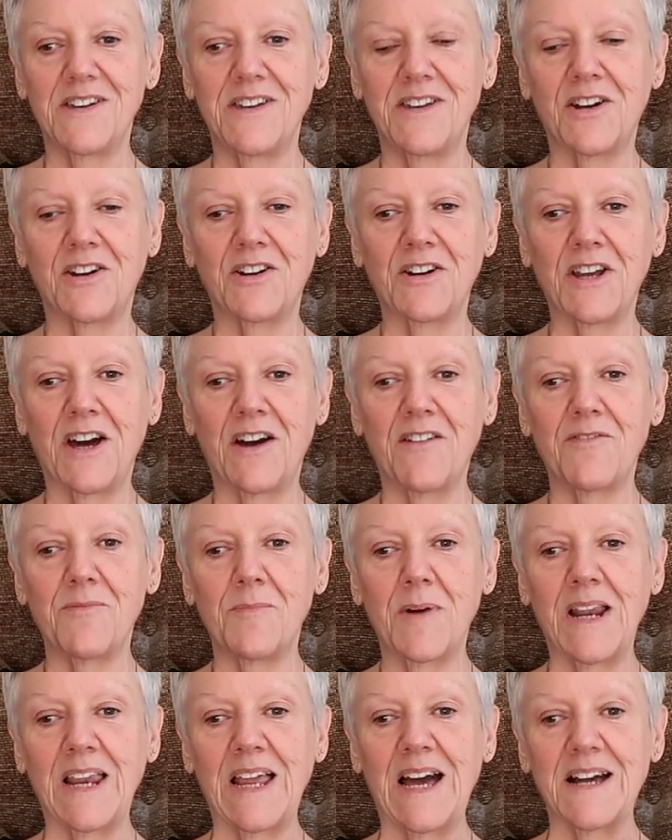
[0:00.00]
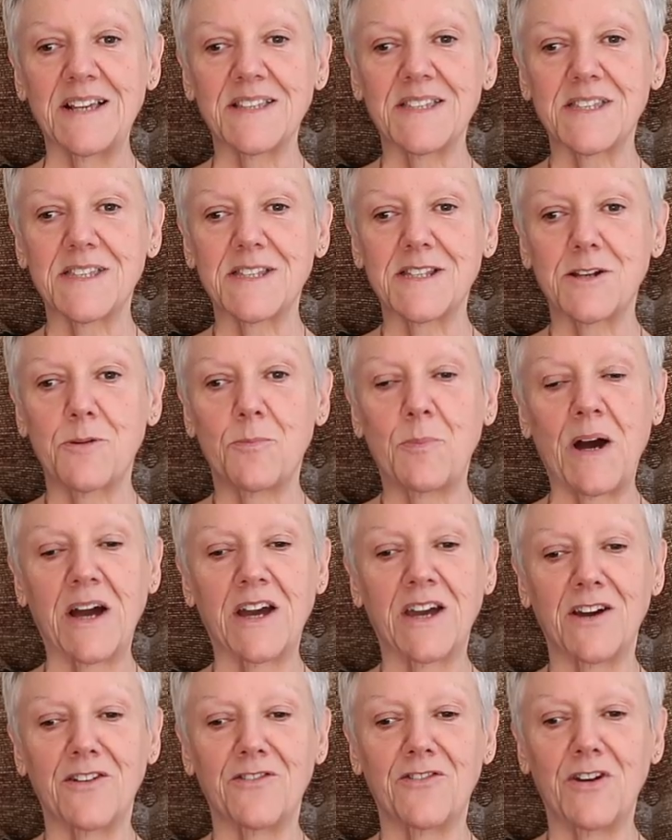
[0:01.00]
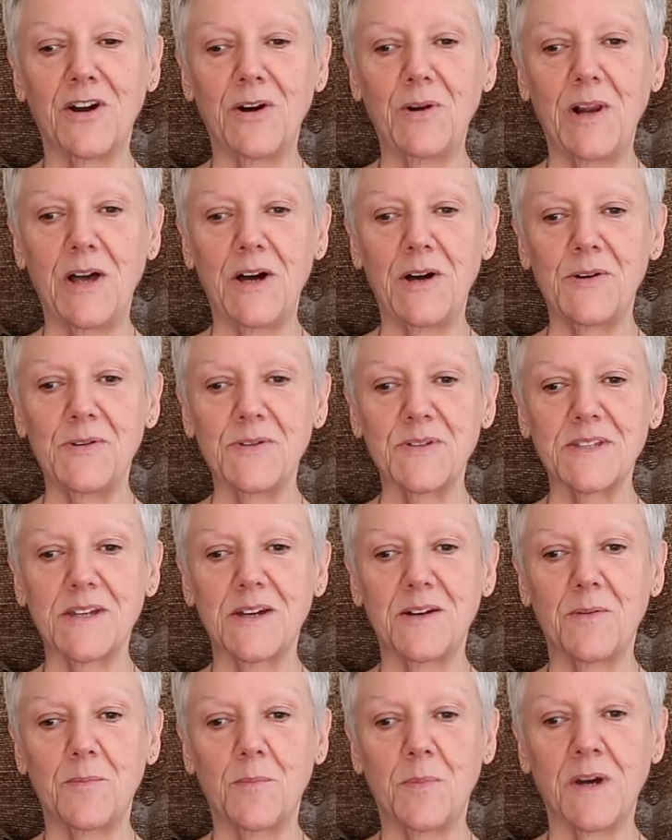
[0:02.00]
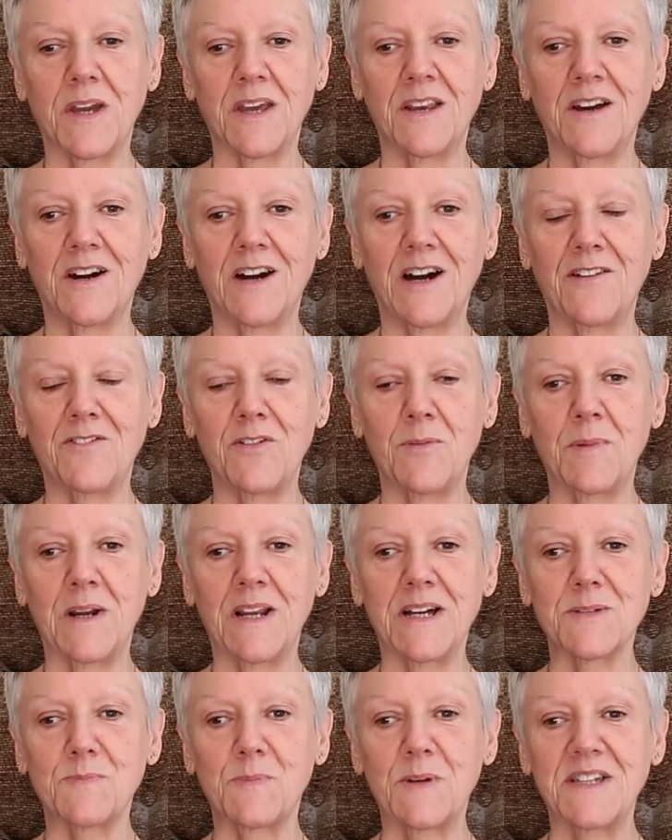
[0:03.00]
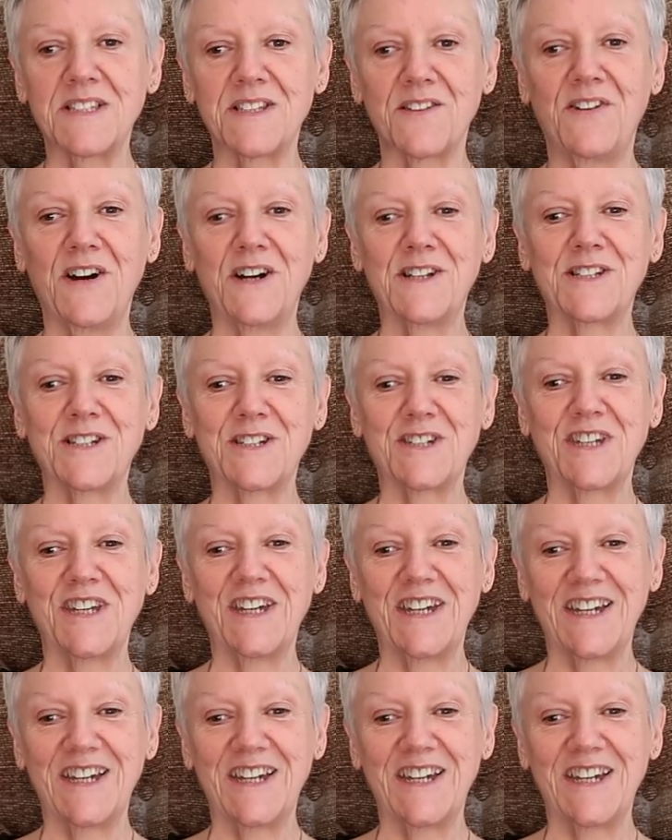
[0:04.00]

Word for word: You could have my last packet of Rolos, but you're not having my last piece of veggie